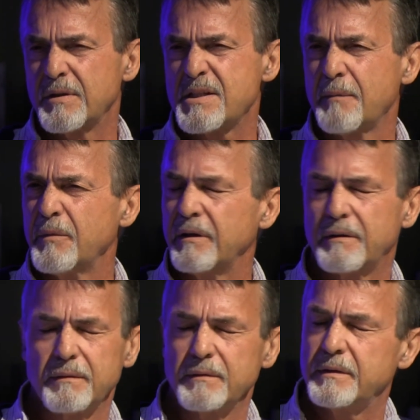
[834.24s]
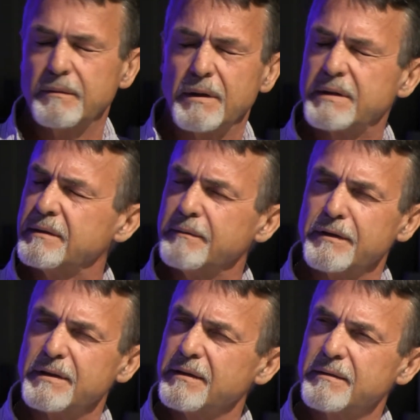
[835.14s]
it was something to watch, to
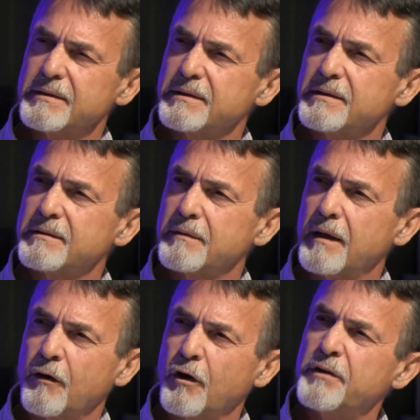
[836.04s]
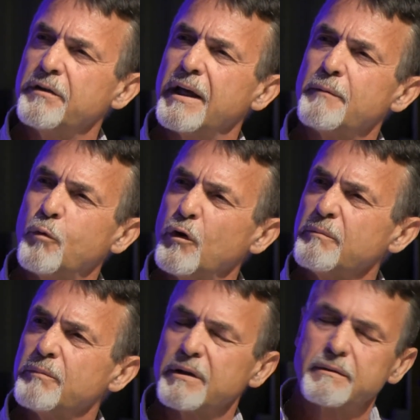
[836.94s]
be honest. It's just, I got to that
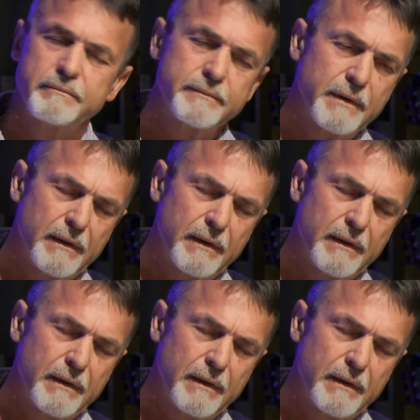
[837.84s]
point, but